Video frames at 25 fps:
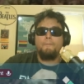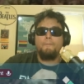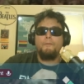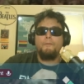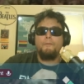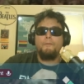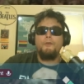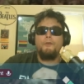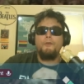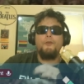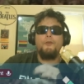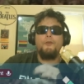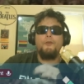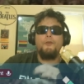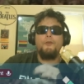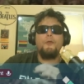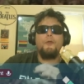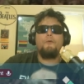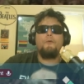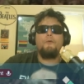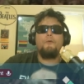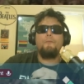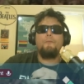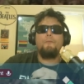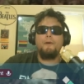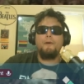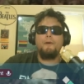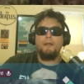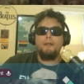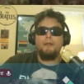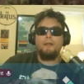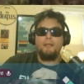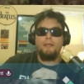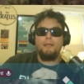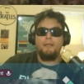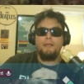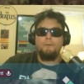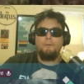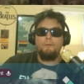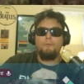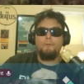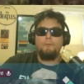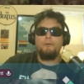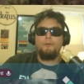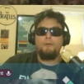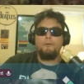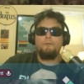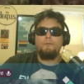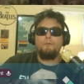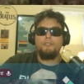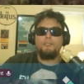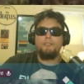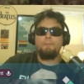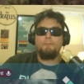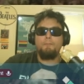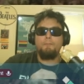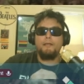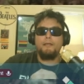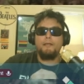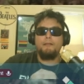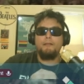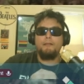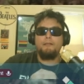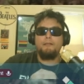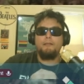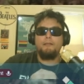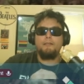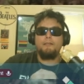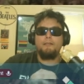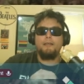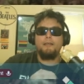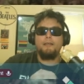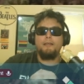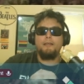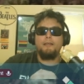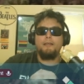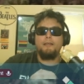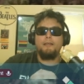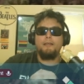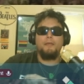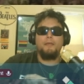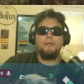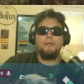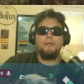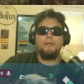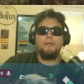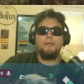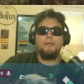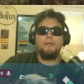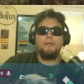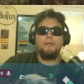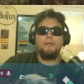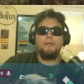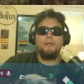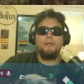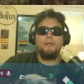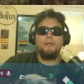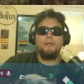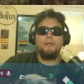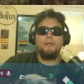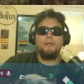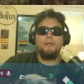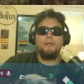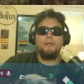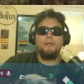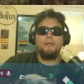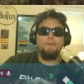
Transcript: Nobody would respect this type of behavior.